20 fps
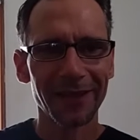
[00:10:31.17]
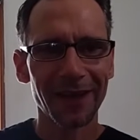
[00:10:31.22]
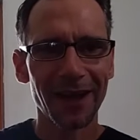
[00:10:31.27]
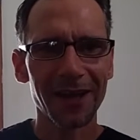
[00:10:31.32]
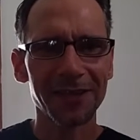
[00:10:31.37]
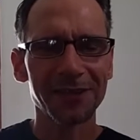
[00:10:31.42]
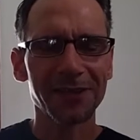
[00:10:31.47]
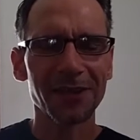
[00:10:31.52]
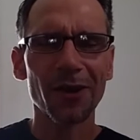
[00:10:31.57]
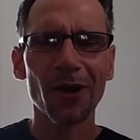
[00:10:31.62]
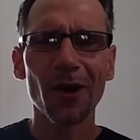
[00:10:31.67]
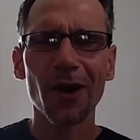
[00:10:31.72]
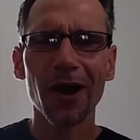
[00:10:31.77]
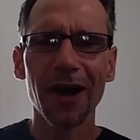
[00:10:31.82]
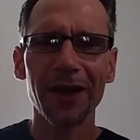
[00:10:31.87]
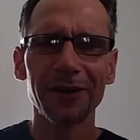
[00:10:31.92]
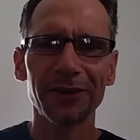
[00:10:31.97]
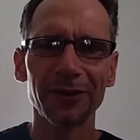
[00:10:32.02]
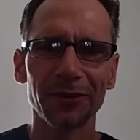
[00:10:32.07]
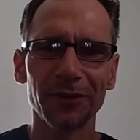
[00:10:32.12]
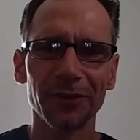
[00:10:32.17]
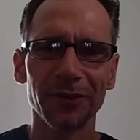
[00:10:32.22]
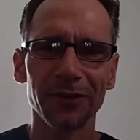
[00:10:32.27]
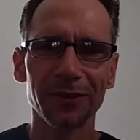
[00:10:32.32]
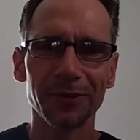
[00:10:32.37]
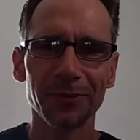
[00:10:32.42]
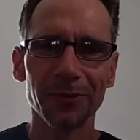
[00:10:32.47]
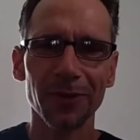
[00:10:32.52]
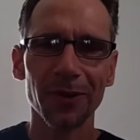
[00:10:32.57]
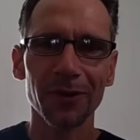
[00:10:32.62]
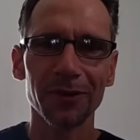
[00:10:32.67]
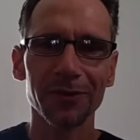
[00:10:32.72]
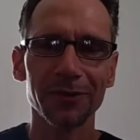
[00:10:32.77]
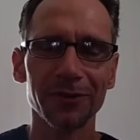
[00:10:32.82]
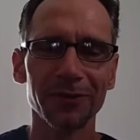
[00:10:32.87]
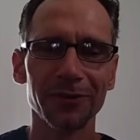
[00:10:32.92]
I said, oh, I have to do it tomorrow.